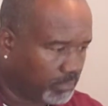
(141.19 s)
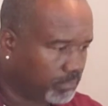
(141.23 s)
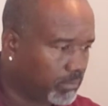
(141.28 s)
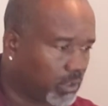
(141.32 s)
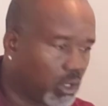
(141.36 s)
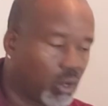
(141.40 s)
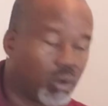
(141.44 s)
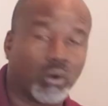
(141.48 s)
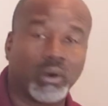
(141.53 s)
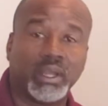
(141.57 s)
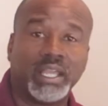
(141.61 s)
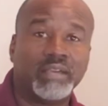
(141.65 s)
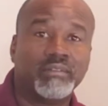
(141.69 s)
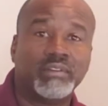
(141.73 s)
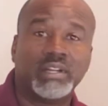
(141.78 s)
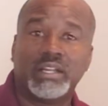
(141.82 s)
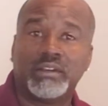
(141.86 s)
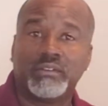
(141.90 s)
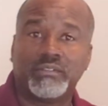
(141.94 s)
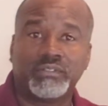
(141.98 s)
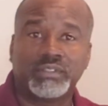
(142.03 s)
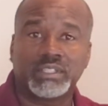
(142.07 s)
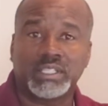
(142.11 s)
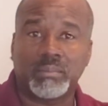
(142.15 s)
Or even
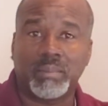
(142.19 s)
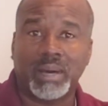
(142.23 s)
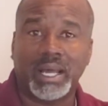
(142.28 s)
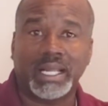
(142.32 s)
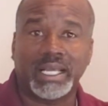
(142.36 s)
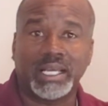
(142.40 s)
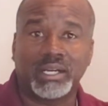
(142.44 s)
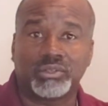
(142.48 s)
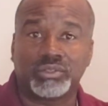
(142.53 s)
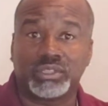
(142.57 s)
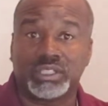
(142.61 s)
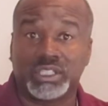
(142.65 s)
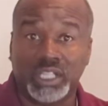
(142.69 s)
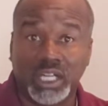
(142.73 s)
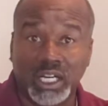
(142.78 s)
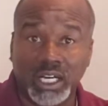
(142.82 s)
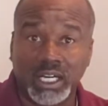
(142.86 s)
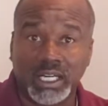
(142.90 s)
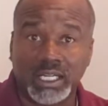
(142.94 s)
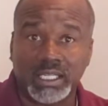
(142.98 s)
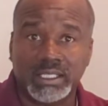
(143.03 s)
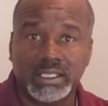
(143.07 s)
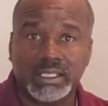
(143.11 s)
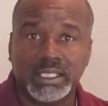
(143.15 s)
if somebody else
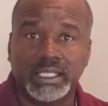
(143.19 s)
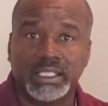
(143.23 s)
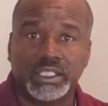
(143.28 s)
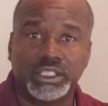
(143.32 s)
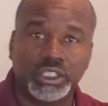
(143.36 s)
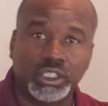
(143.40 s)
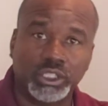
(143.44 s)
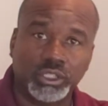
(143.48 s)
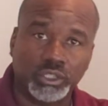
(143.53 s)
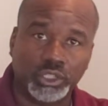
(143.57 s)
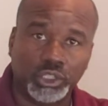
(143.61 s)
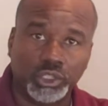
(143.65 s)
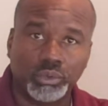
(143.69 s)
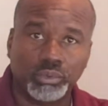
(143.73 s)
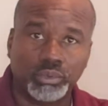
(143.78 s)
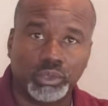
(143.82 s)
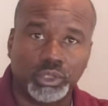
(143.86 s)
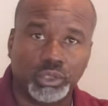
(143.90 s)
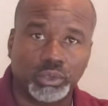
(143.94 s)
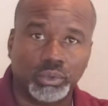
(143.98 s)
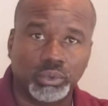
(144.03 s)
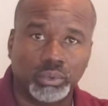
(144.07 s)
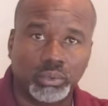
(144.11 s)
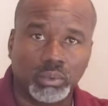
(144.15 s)
does, until you
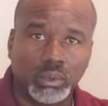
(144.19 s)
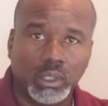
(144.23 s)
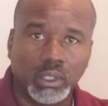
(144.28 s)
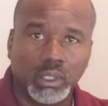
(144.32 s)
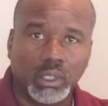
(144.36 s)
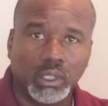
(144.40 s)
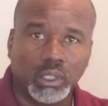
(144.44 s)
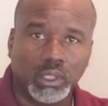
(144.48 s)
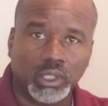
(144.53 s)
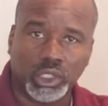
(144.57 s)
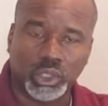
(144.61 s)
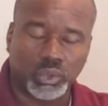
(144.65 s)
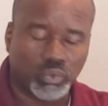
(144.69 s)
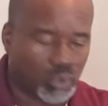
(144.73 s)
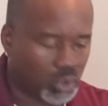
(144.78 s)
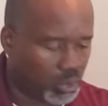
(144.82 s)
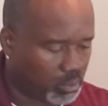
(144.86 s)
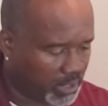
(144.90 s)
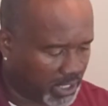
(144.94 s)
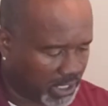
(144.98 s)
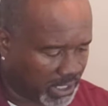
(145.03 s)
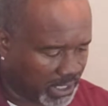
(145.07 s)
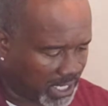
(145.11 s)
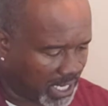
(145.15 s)
do, you won't
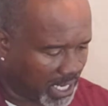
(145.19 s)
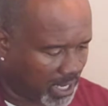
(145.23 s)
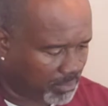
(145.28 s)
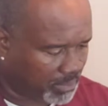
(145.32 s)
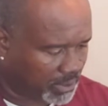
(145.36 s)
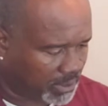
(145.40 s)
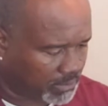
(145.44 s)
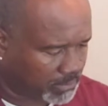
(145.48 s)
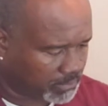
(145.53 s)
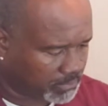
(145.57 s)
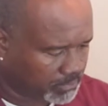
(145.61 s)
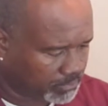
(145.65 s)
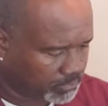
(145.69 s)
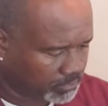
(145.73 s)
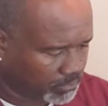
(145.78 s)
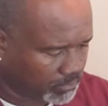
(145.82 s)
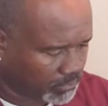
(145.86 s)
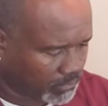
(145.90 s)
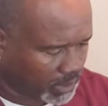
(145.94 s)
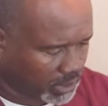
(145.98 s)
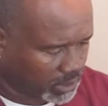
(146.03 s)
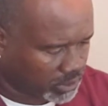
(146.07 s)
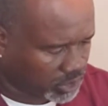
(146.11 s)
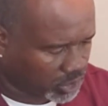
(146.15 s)
make it happen.
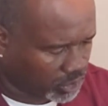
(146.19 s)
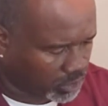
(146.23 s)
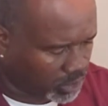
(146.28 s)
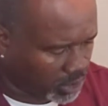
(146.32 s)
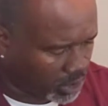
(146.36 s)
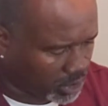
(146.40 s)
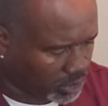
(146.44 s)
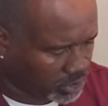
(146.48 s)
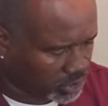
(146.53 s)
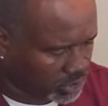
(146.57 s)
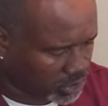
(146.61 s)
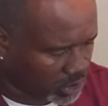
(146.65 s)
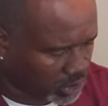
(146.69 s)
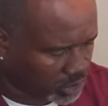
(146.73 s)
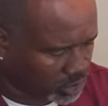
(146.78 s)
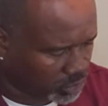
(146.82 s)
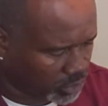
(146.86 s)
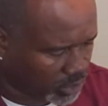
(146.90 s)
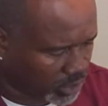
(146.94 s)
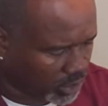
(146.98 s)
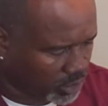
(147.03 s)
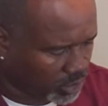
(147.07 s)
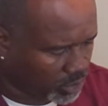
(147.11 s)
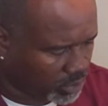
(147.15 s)
So it all starts
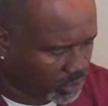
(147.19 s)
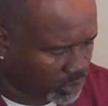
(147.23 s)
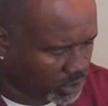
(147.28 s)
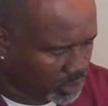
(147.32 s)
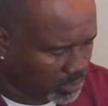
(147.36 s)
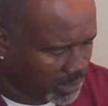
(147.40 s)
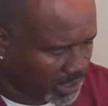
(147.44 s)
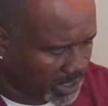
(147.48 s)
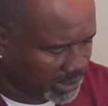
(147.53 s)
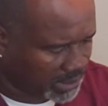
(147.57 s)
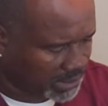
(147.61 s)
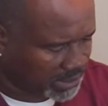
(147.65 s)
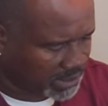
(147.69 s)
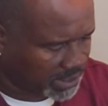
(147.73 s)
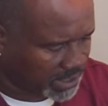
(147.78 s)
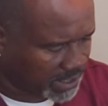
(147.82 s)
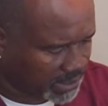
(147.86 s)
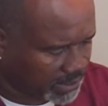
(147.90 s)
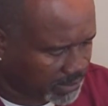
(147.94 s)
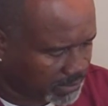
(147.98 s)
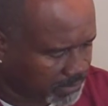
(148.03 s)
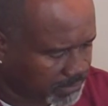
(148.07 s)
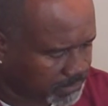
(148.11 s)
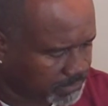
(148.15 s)
with you and your mindset.